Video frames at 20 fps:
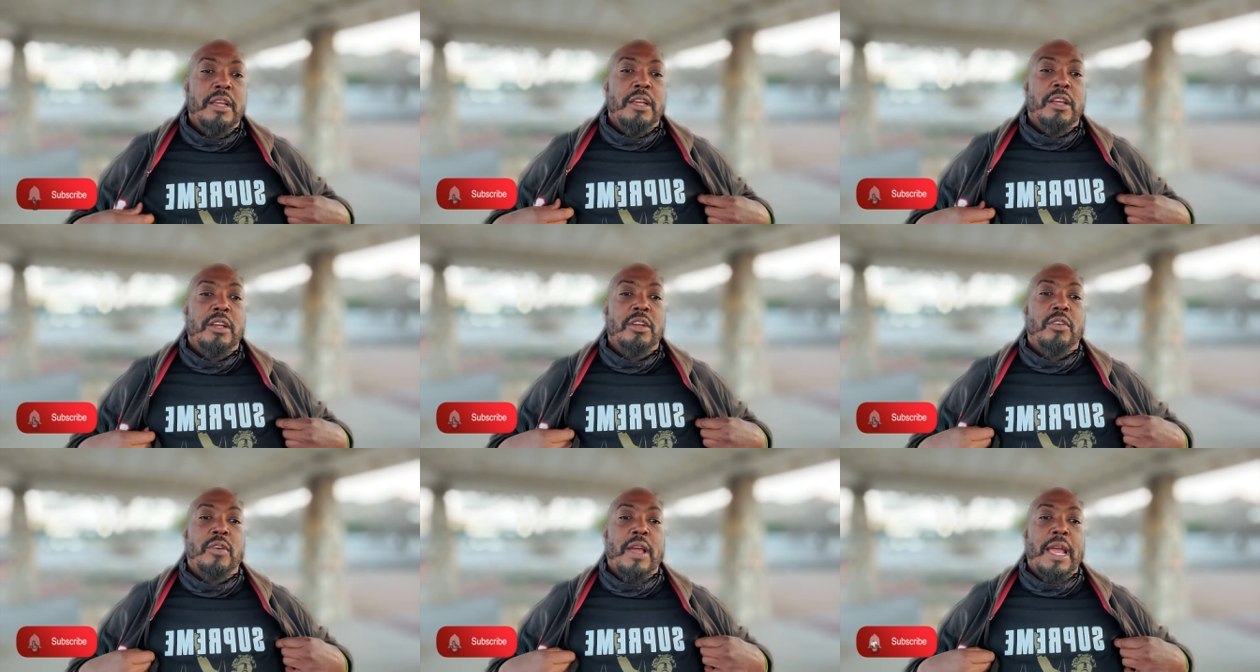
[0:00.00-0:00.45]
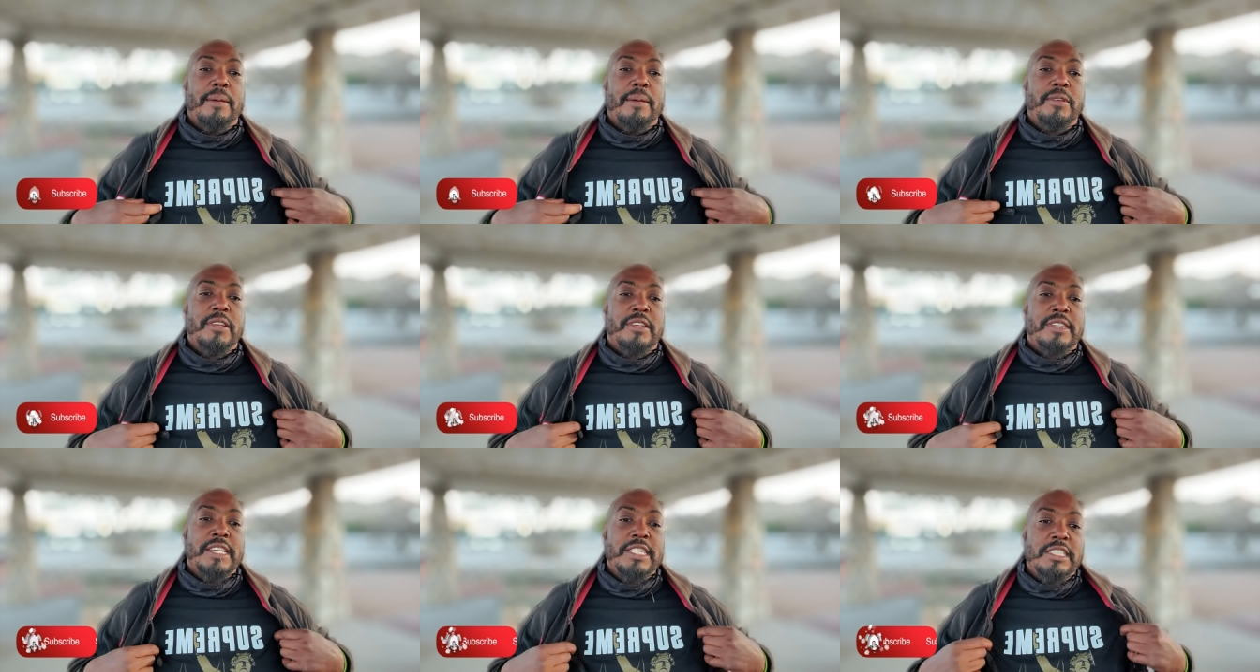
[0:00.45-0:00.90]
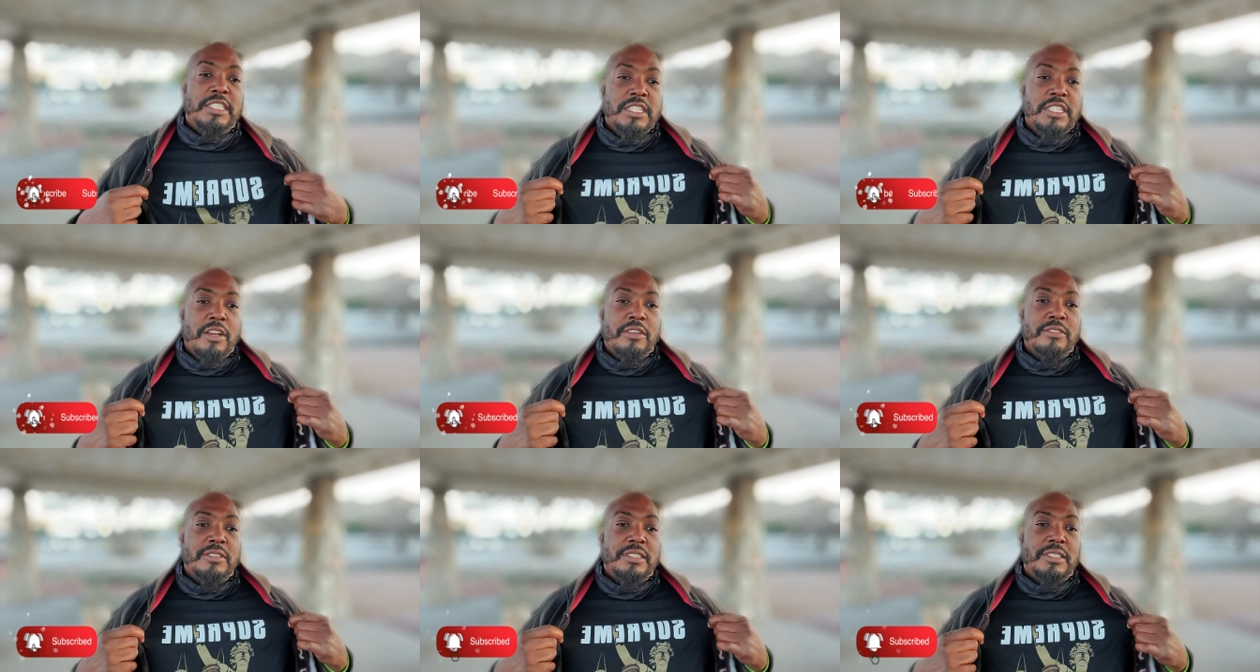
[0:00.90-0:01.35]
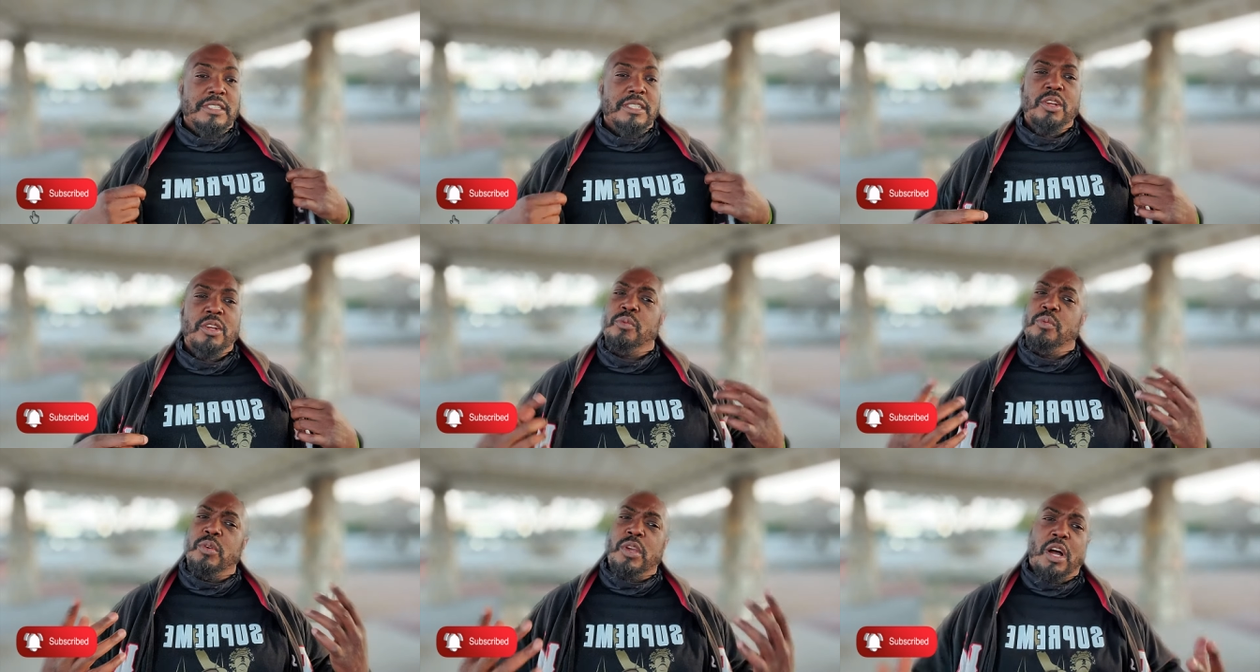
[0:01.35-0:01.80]
grab your t-shirts.
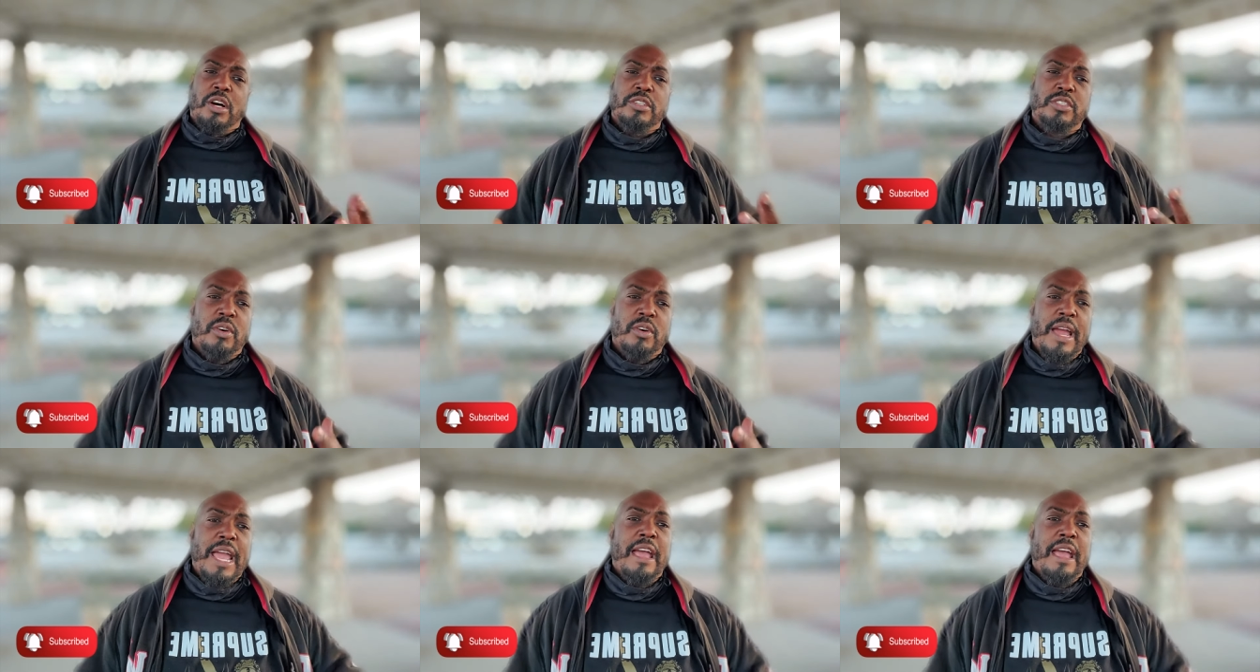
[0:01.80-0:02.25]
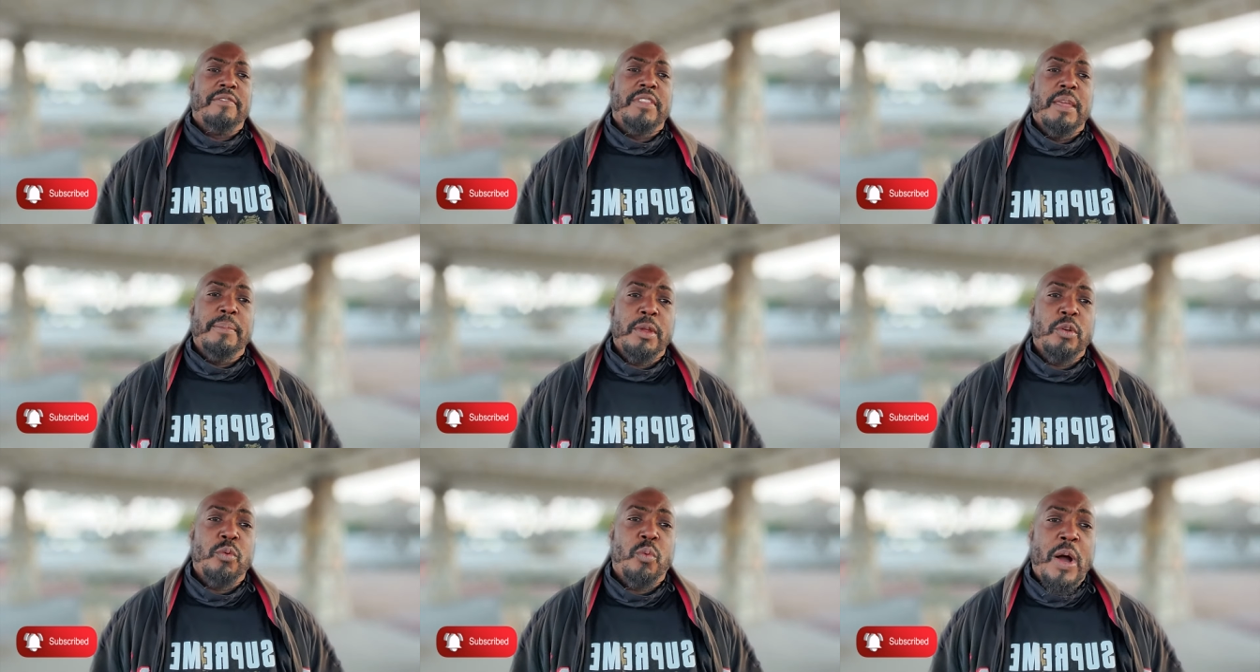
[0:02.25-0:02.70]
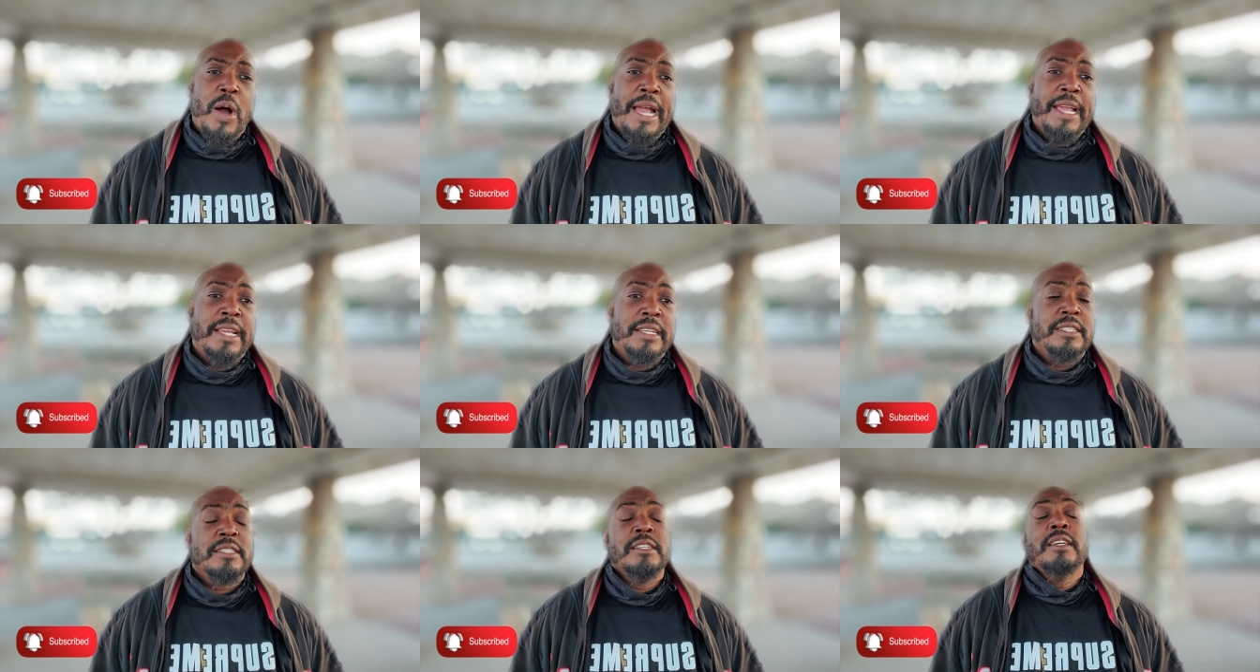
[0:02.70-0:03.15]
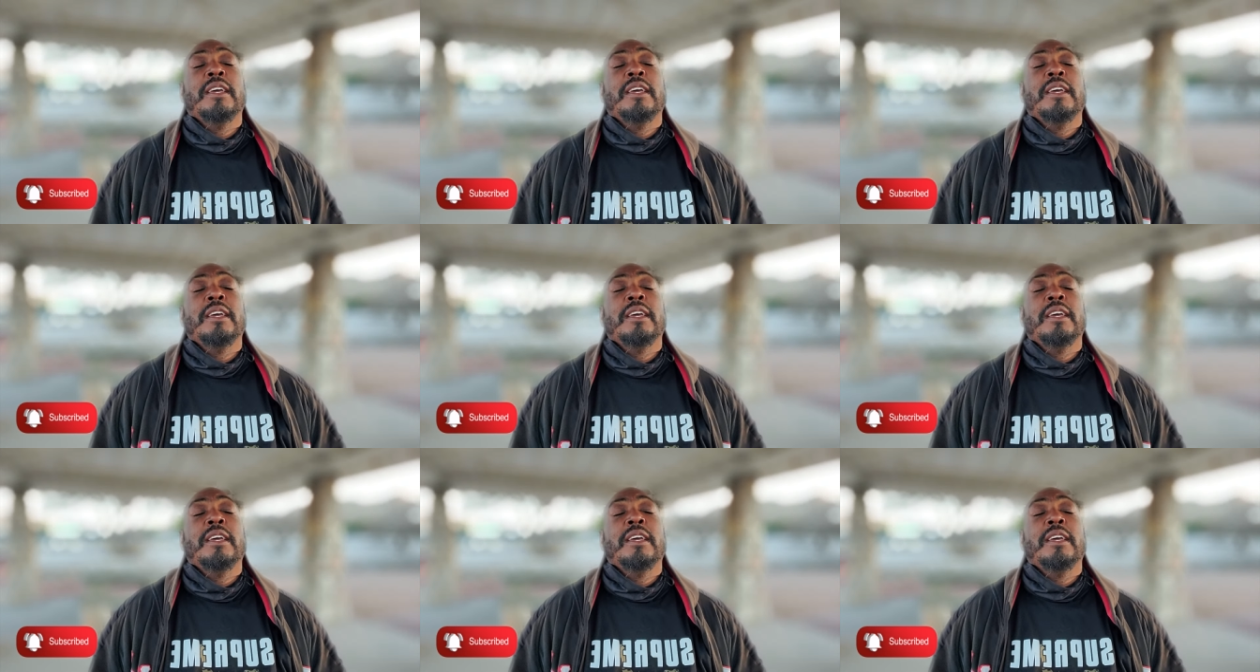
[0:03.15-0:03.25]
We also have them in white